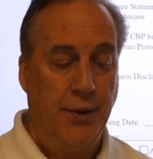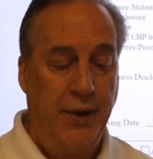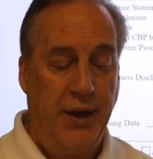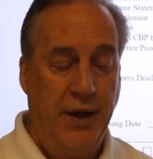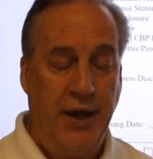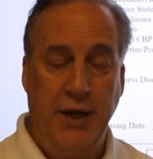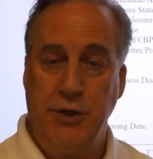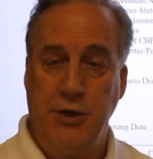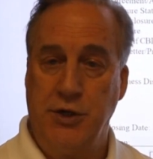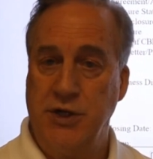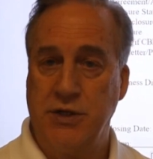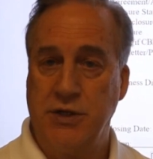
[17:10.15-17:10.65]

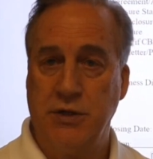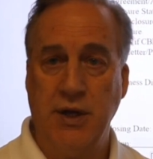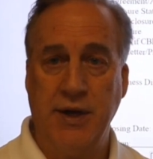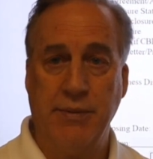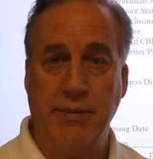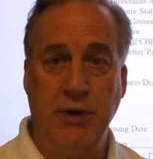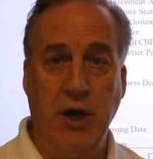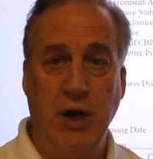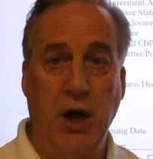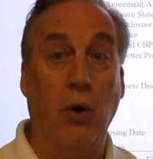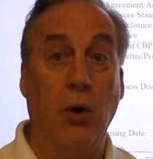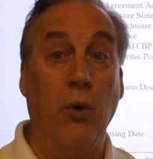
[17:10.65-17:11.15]
And just let
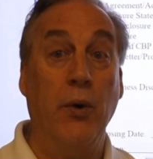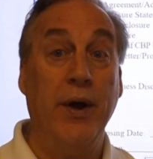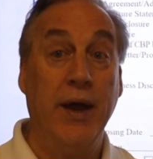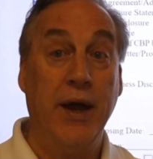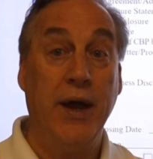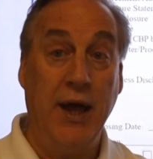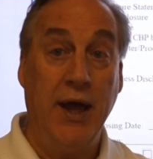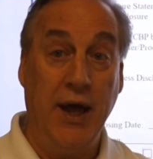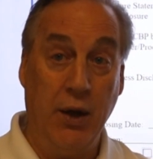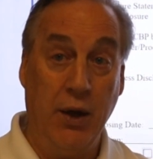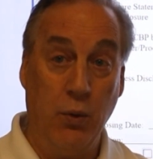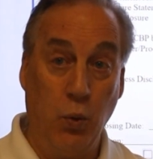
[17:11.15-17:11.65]
them know
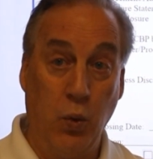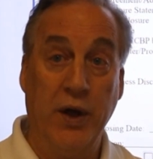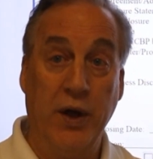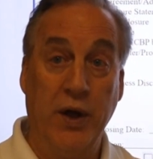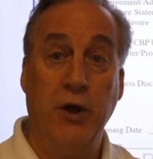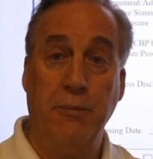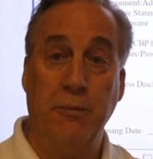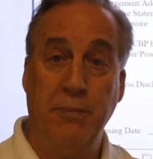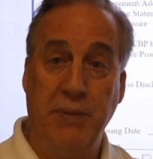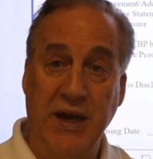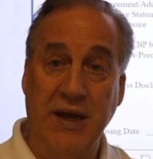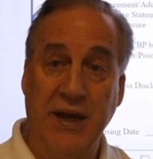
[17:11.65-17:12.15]
it
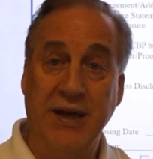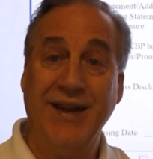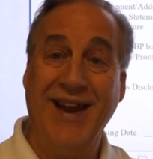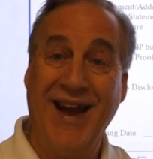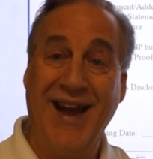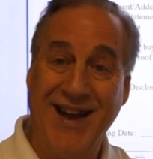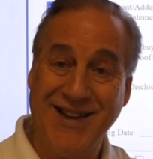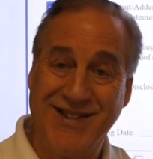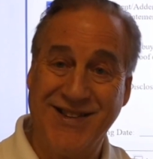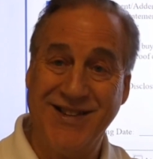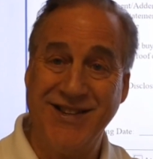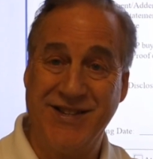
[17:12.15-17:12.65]
will be
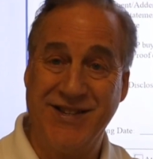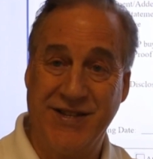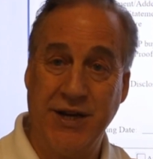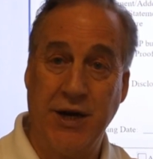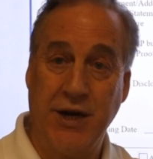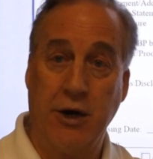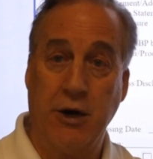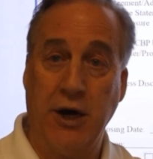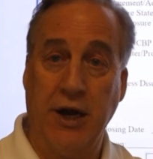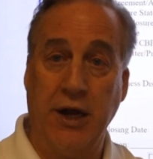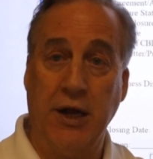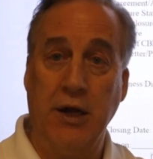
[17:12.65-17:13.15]

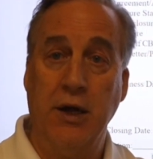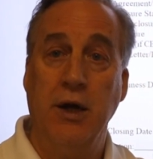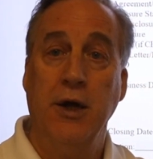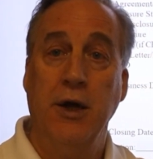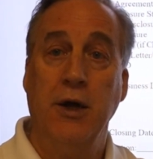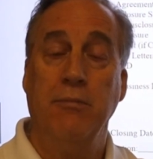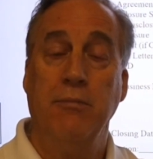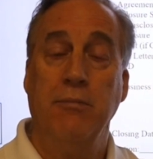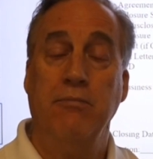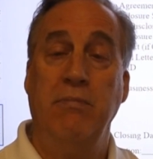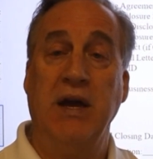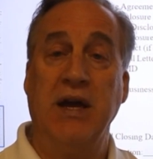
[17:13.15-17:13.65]
necessary
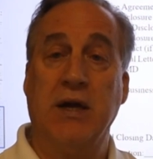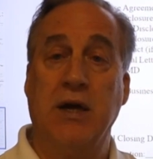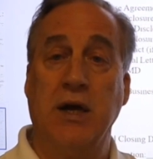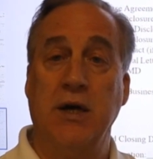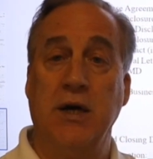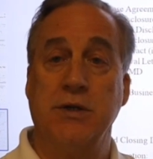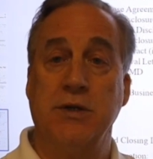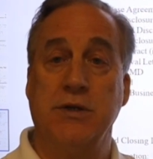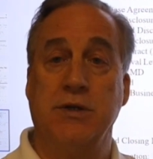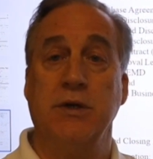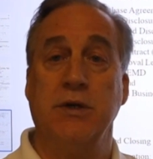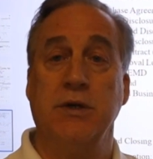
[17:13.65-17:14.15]

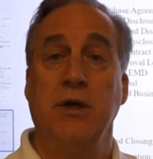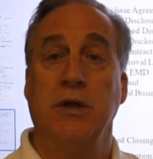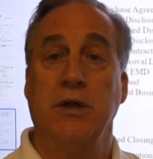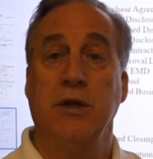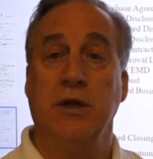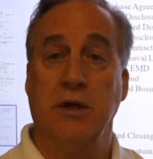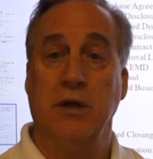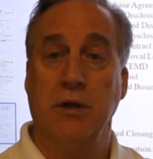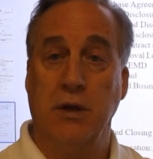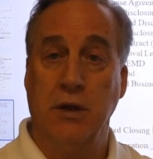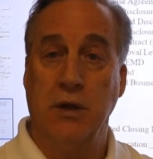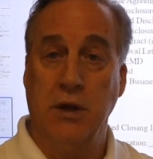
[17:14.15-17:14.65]
because
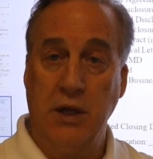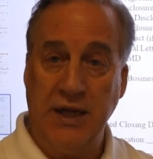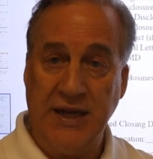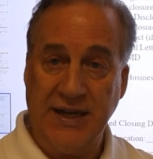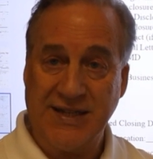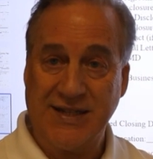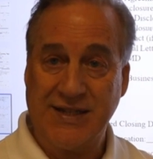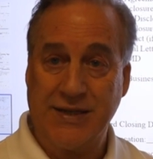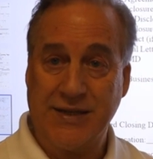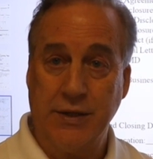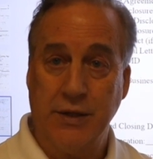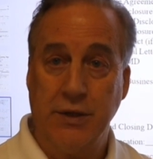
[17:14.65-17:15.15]
the list